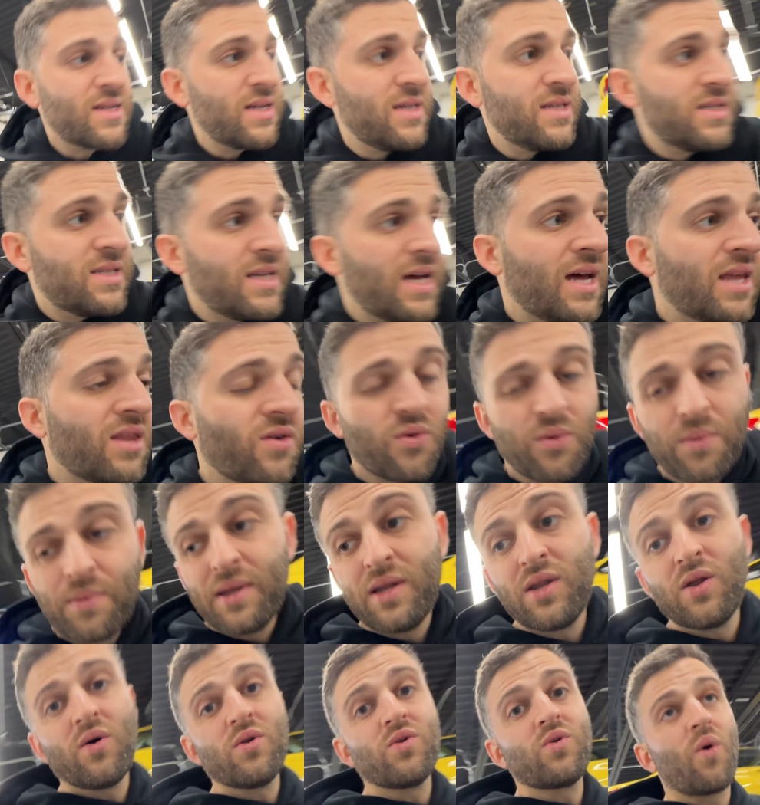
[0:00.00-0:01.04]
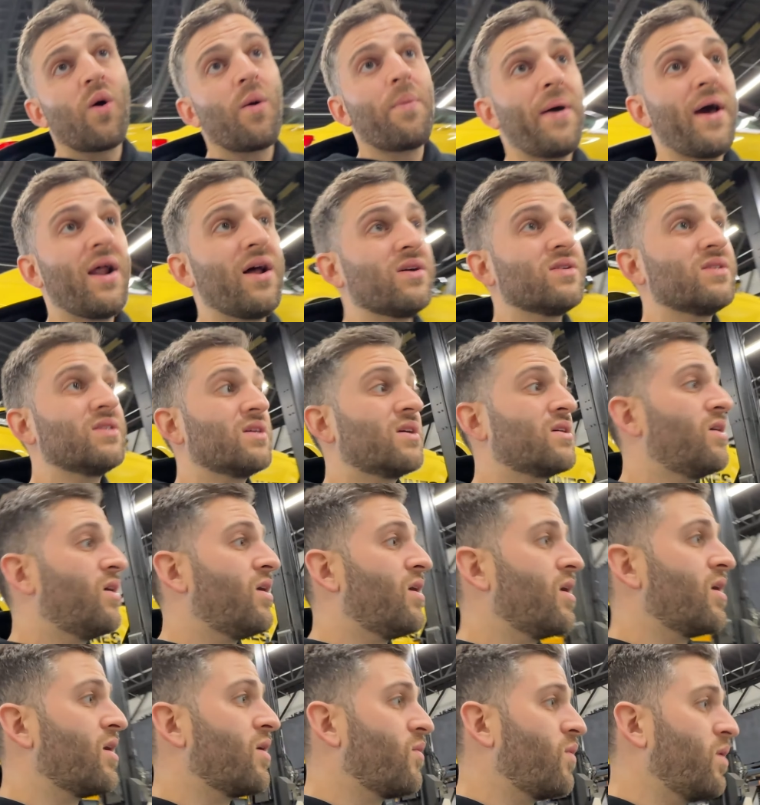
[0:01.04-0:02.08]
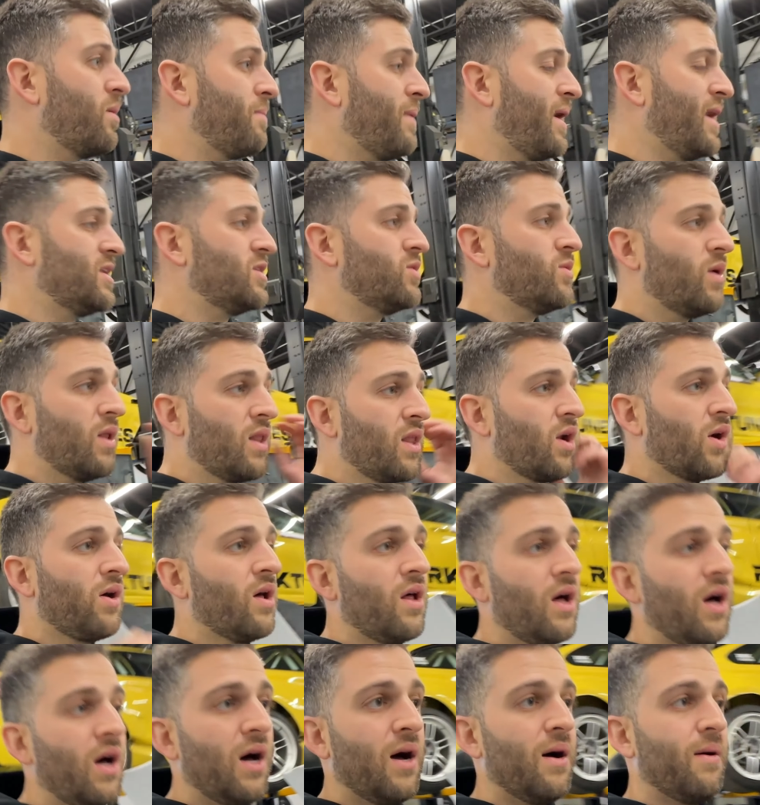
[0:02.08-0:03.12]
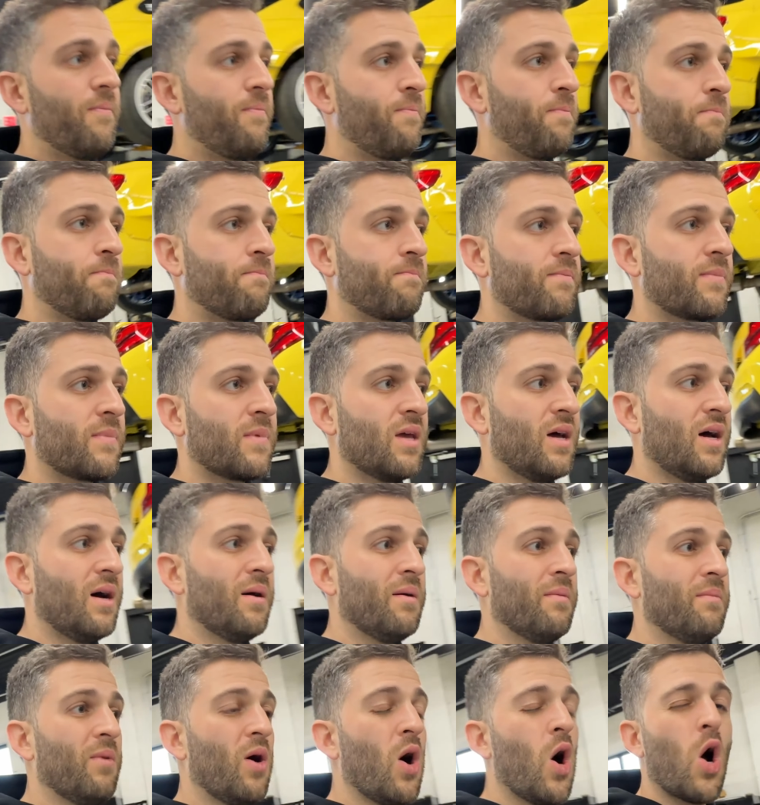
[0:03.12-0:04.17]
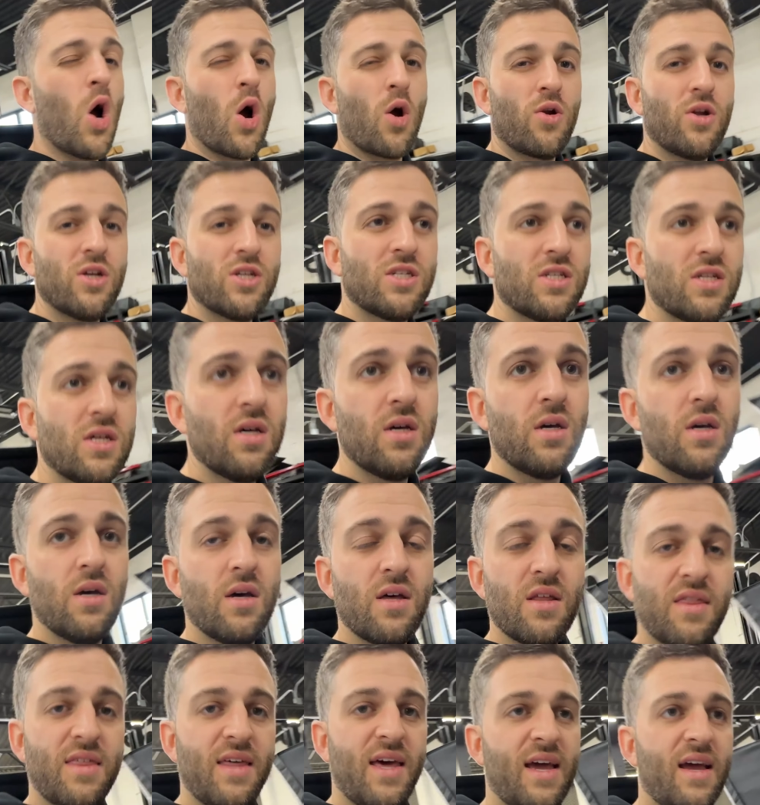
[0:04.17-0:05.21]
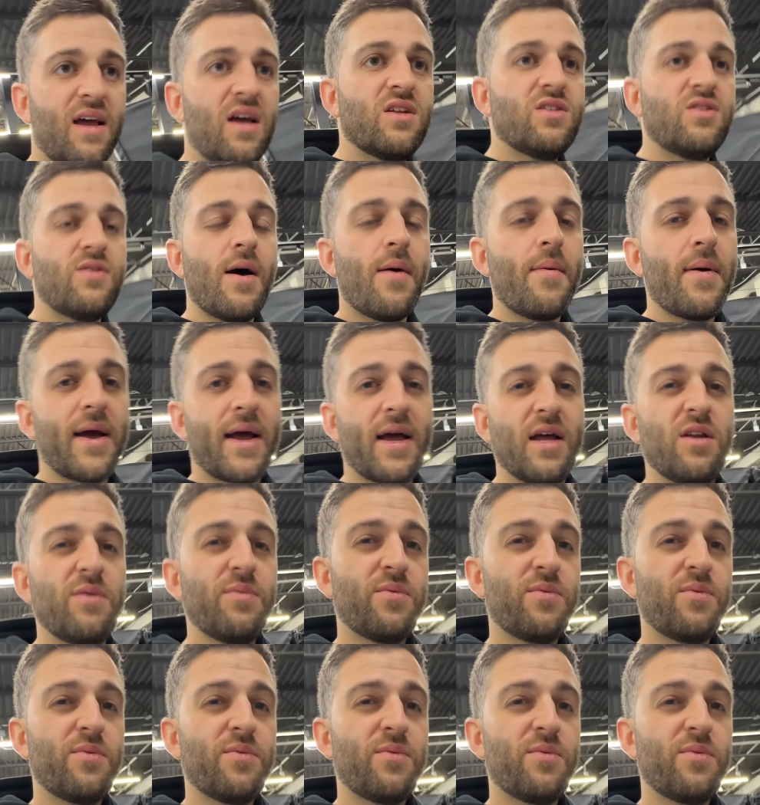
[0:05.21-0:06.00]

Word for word: gonna stay. There will be no door panels in the car. We might do a little, um, um, harness thing so I can